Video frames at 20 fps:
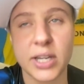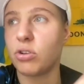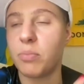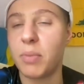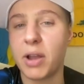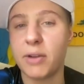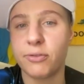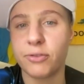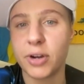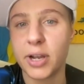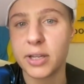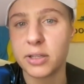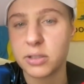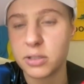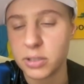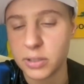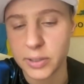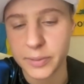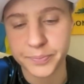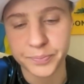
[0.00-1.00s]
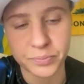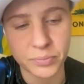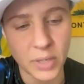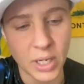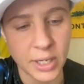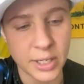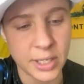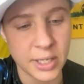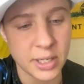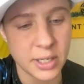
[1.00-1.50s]
So my friend,
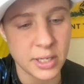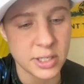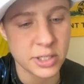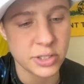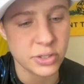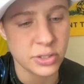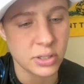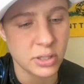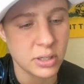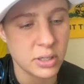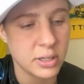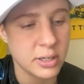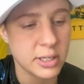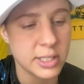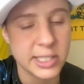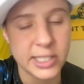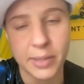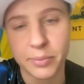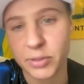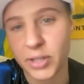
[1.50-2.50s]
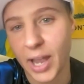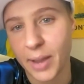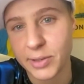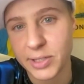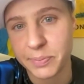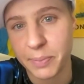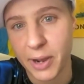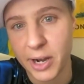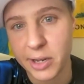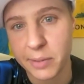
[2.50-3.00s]
he is
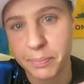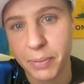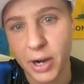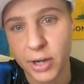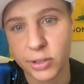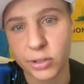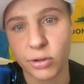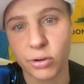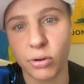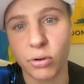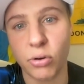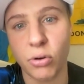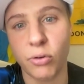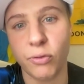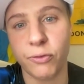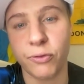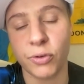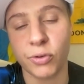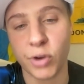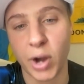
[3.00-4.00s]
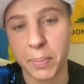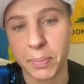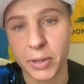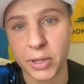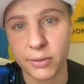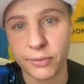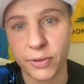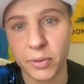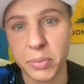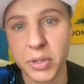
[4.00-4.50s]
sometimes sparring partner of
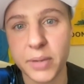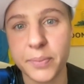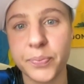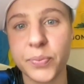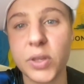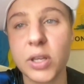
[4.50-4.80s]
grappling for me.